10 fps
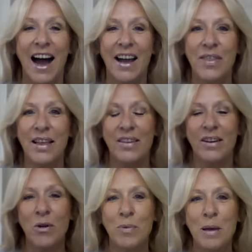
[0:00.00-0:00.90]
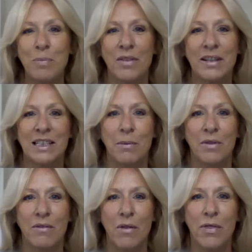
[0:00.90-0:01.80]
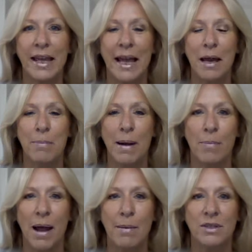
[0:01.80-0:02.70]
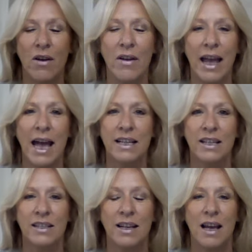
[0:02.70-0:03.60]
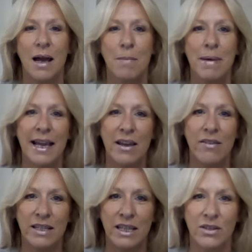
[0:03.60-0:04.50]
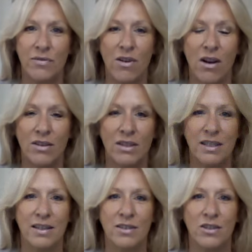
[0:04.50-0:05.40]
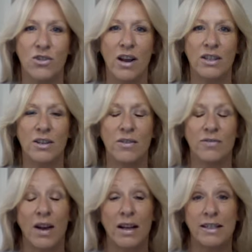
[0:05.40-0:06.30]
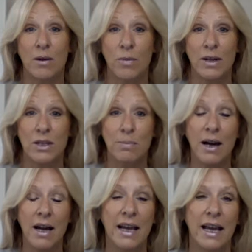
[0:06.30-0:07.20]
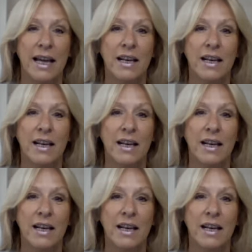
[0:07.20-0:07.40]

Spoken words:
I think that a lot of people at this time of year are thinking about perhaps going ahead and making a visit to France and trying to find somewhere to buy.